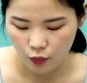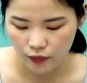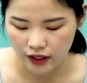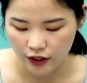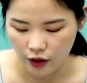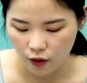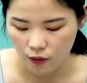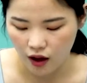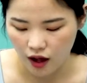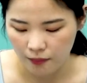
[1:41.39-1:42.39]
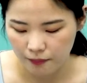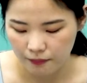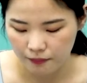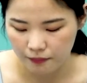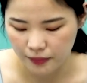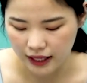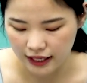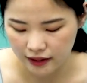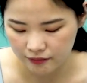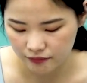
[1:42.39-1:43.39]
we go up
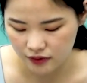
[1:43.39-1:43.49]
by